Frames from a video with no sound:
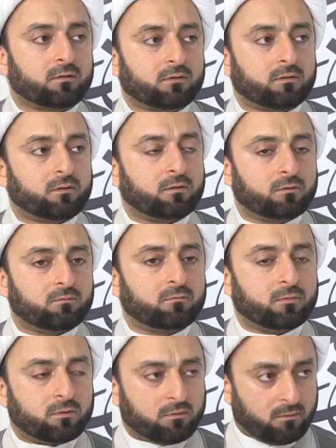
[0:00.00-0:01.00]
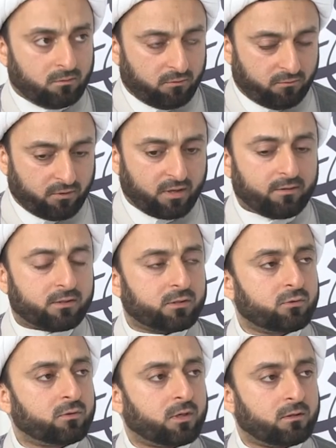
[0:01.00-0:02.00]
So forget the
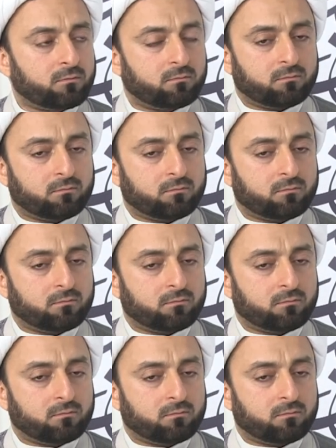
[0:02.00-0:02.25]
surah,